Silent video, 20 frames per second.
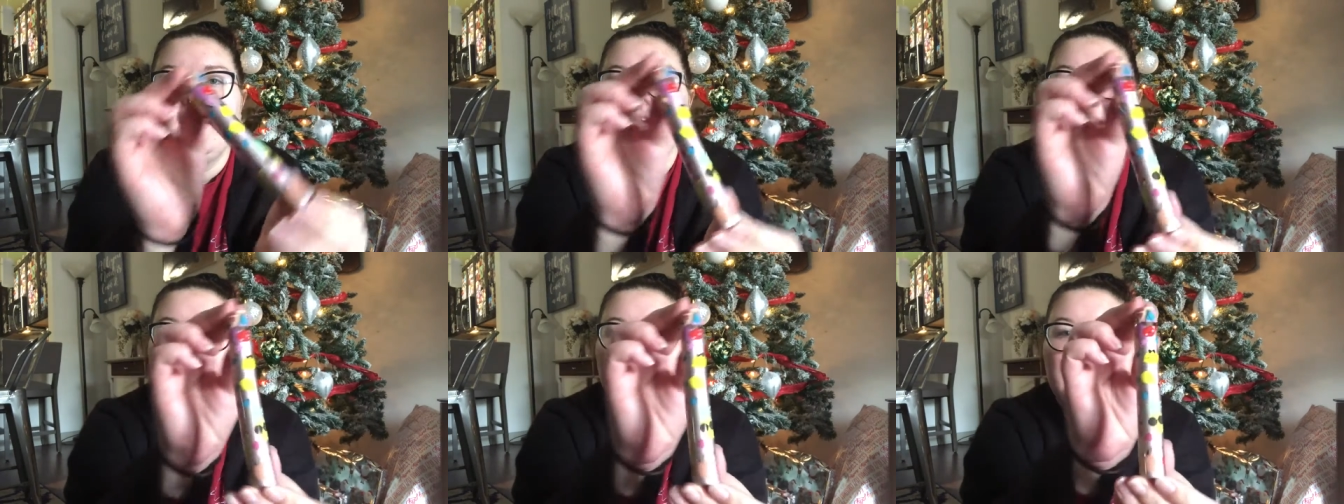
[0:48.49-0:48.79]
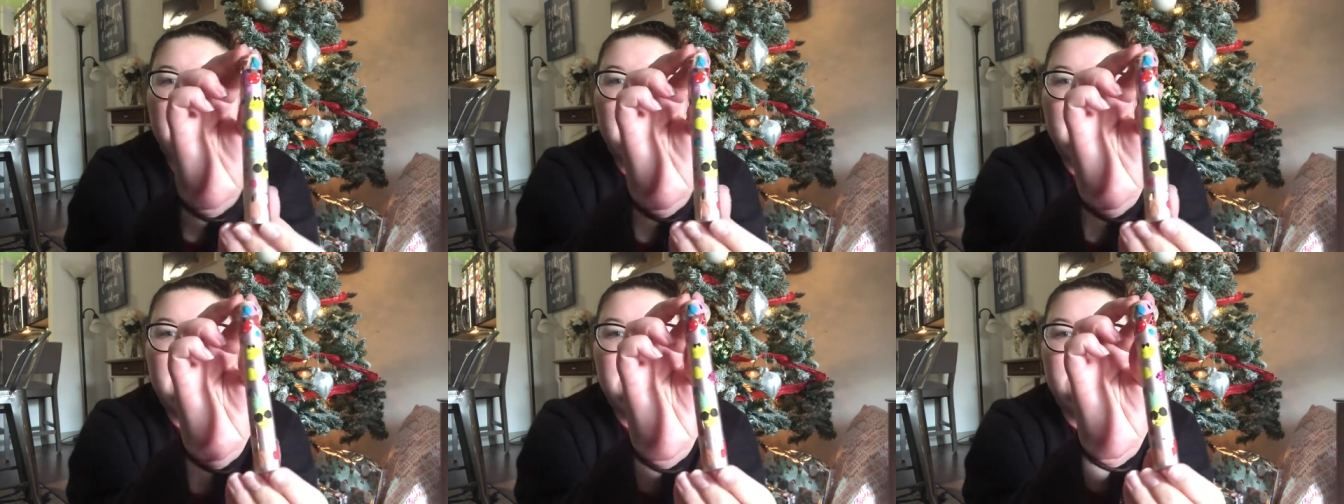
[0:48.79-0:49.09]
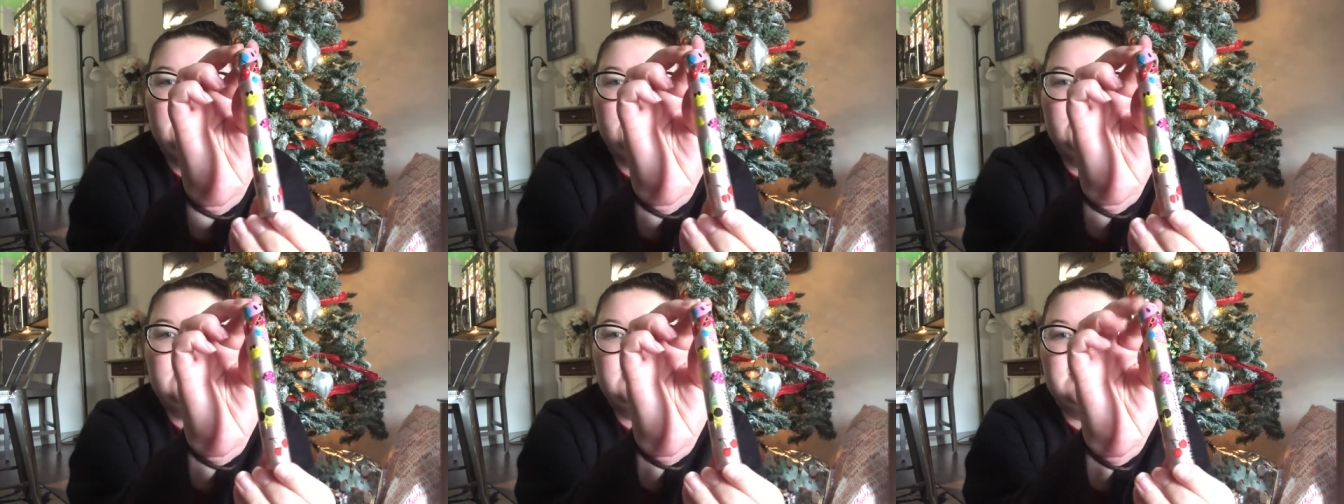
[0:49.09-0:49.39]
and that
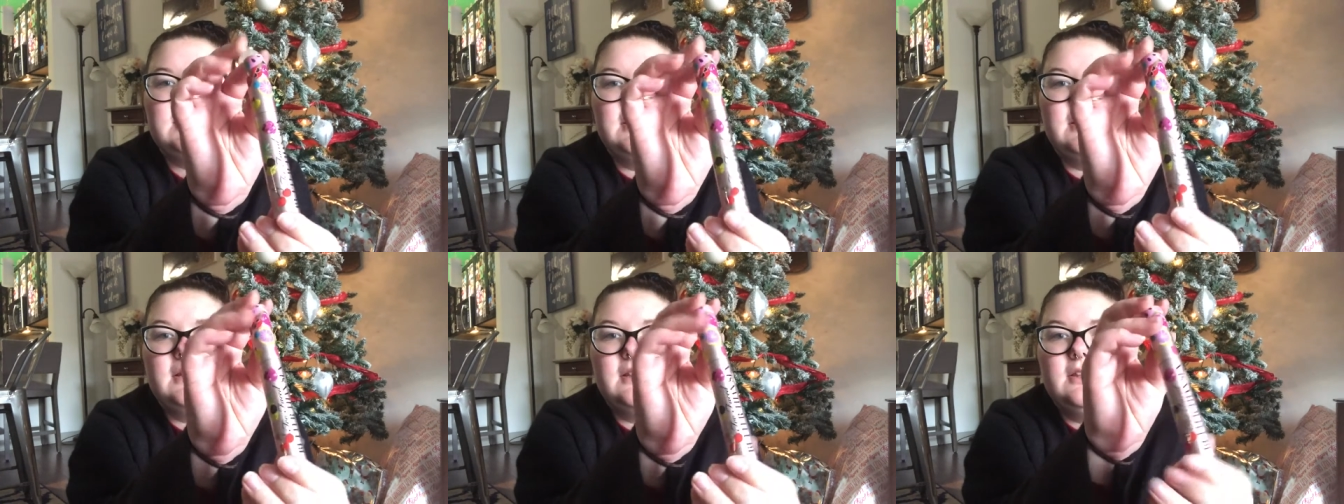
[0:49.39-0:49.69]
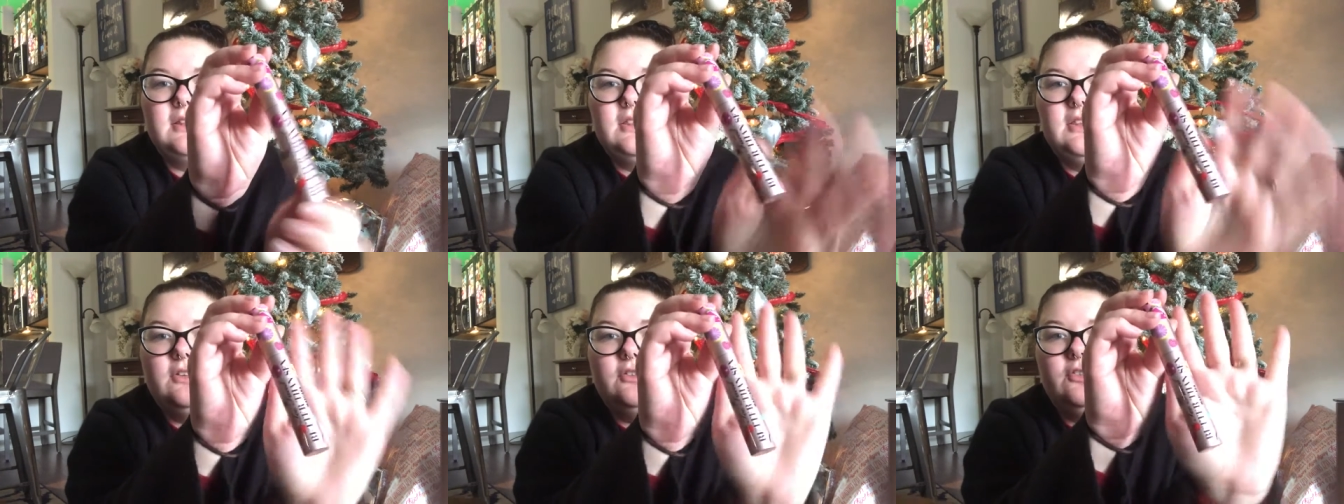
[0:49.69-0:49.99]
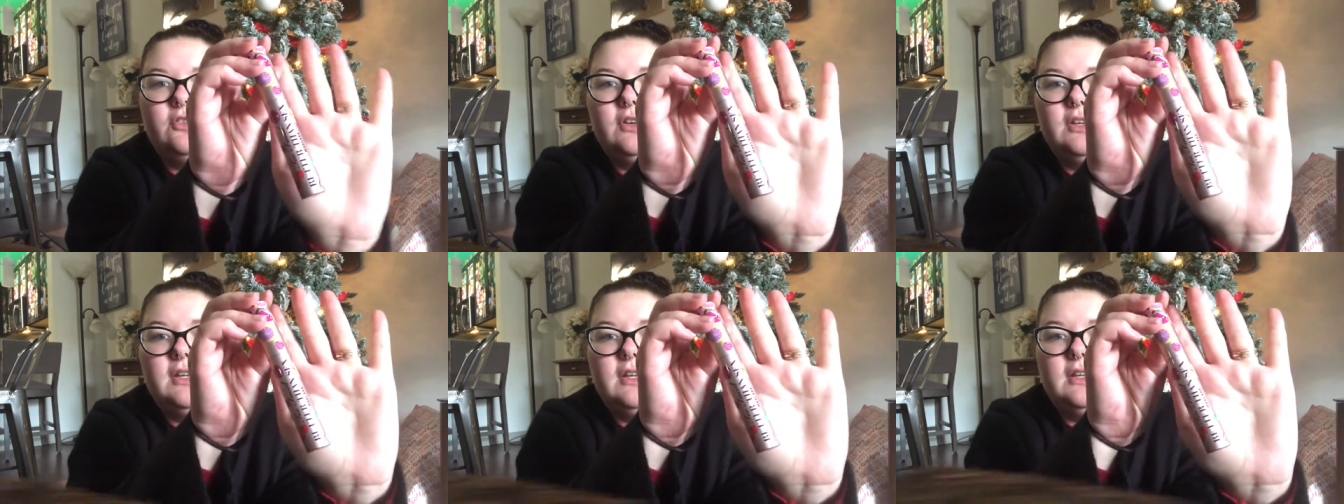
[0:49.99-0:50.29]
is just like the
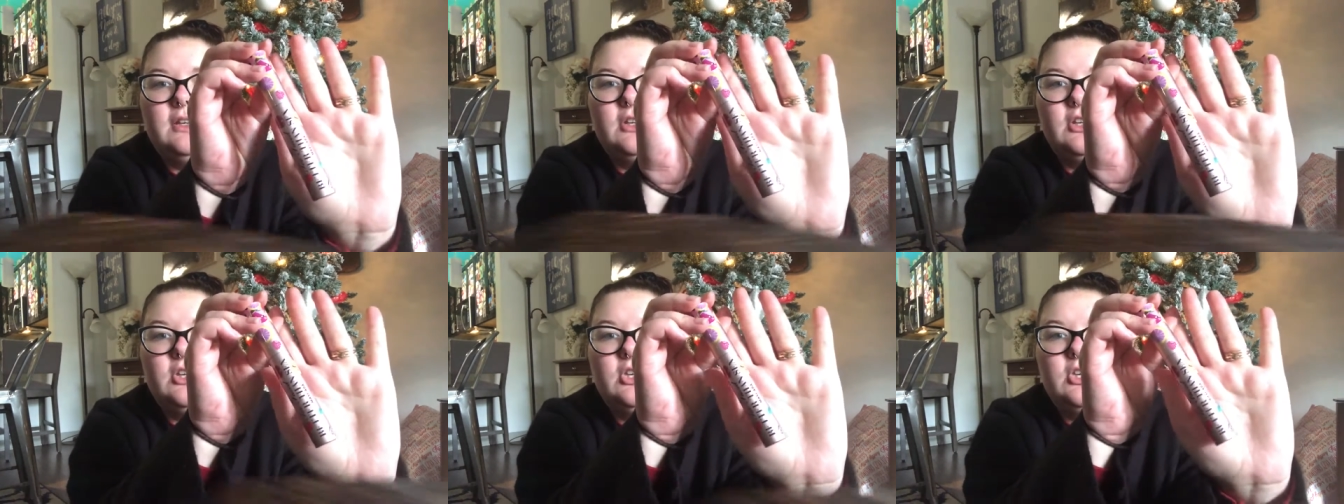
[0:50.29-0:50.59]
freaking